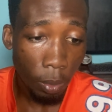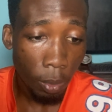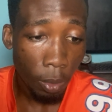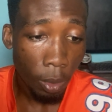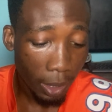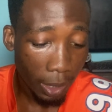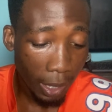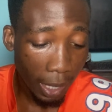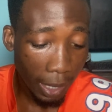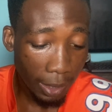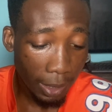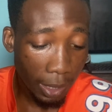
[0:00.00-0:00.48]

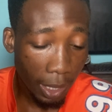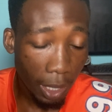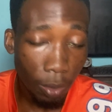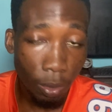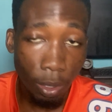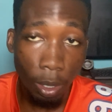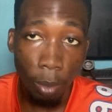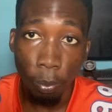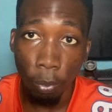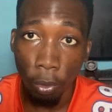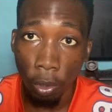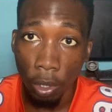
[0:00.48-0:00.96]
That's how the
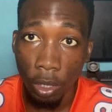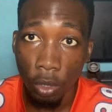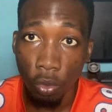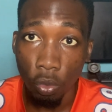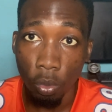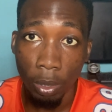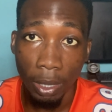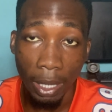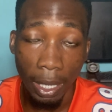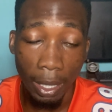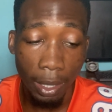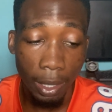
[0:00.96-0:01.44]
point will be
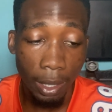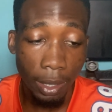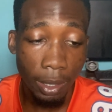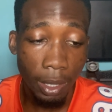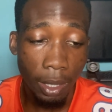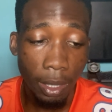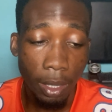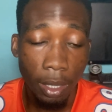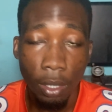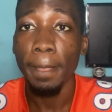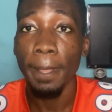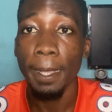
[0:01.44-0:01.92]
calculated.
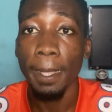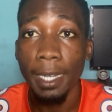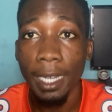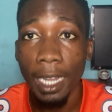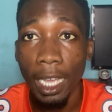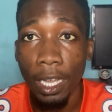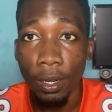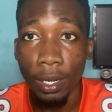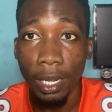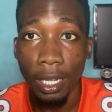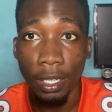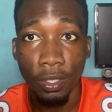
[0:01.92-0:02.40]
Now
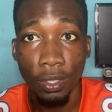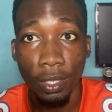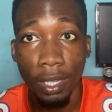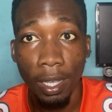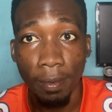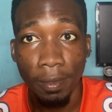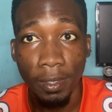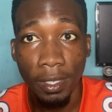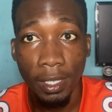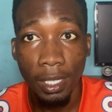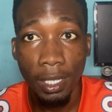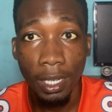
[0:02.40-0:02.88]
that you have
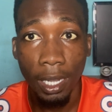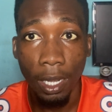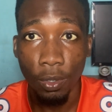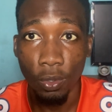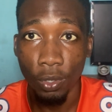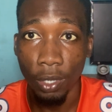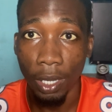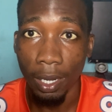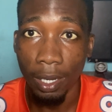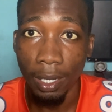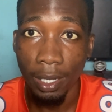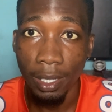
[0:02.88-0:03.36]
seen how to
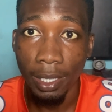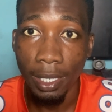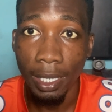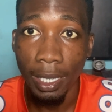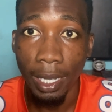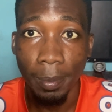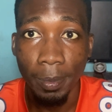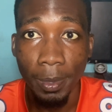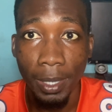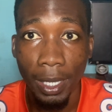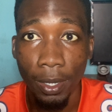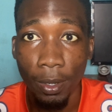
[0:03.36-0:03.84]
calculate the
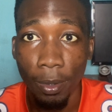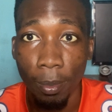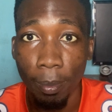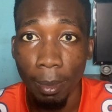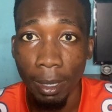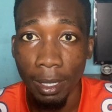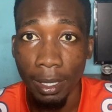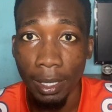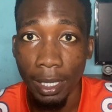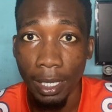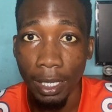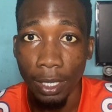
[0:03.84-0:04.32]
Hamster
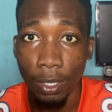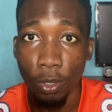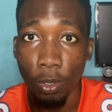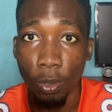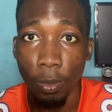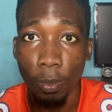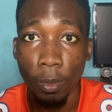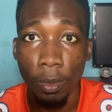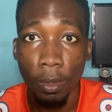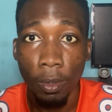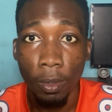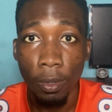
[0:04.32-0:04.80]
Combat airdrop,
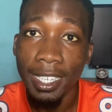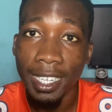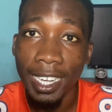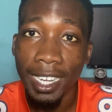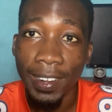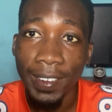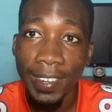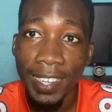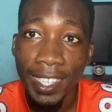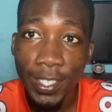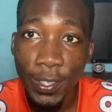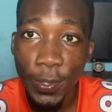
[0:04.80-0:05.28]
now
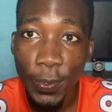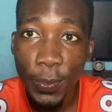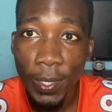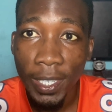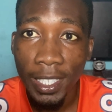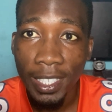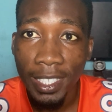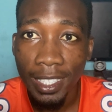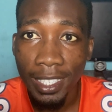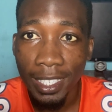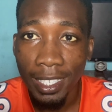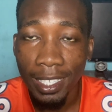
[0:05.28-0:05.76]
let's wait
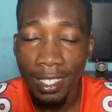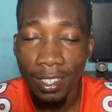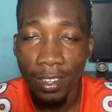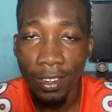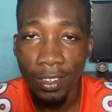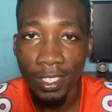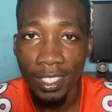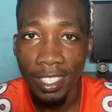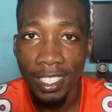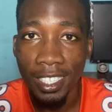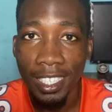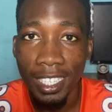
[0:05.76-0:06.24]

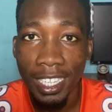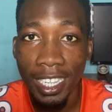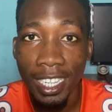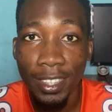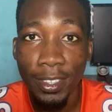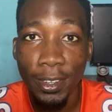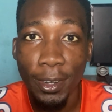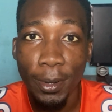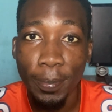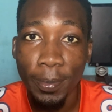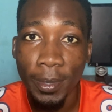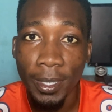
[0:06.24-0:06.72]
until the
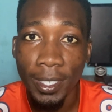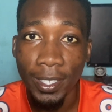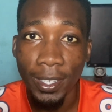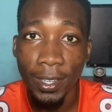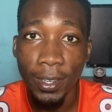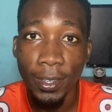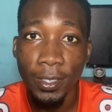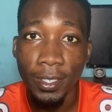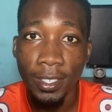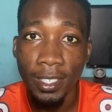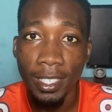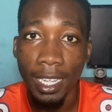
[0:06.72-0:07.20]
airdrop is
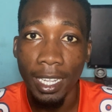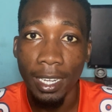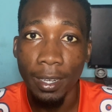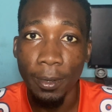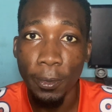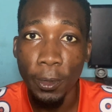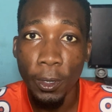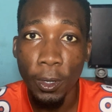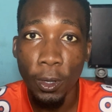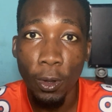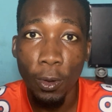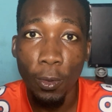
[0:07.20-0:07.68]
launched and we
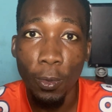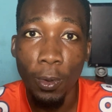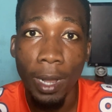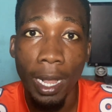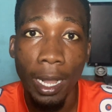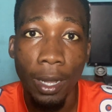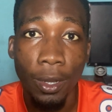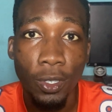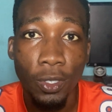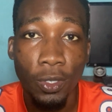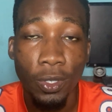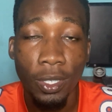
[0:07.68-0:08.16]
all are
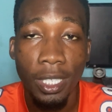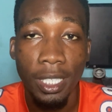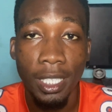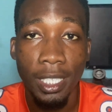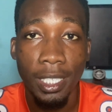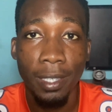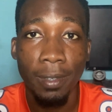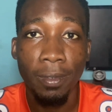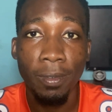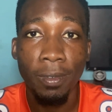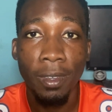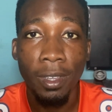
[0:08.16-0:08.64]
going to
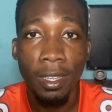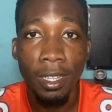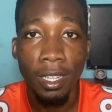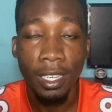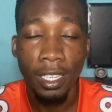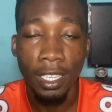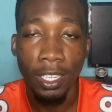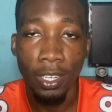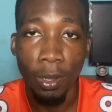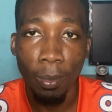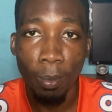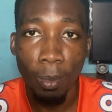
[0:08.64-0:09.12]
receive the
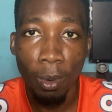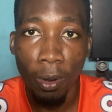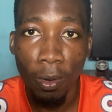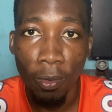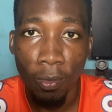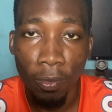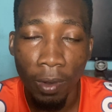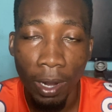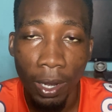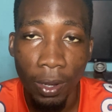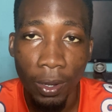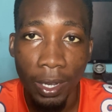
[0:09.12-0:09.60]
number of
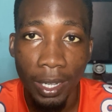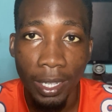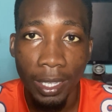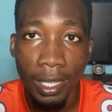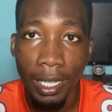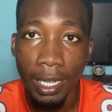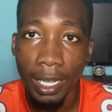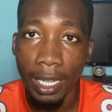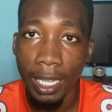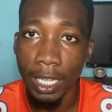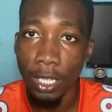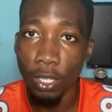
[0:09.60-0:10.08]

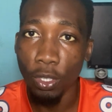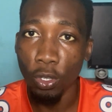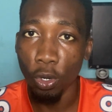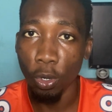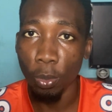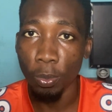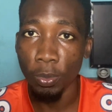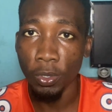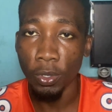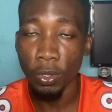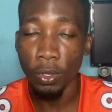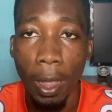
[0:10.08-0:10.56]
allocated
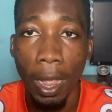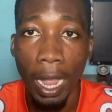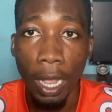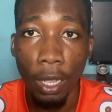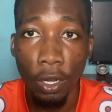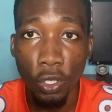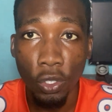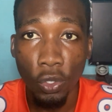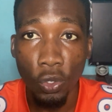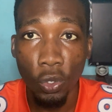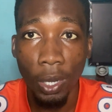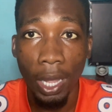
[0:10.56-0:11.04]
airdrops
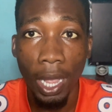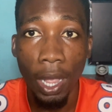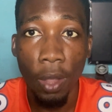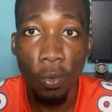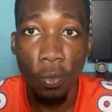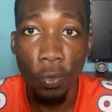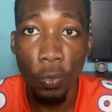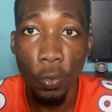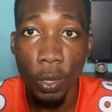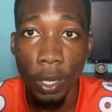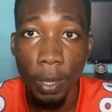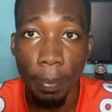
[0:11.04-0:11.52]
according to how
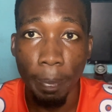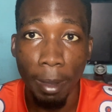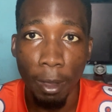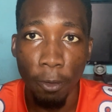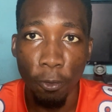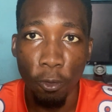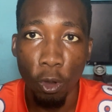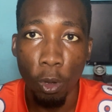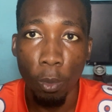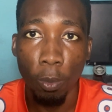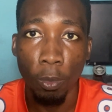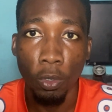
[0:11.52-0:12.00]
we
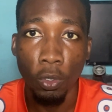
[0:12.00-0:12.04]
performed.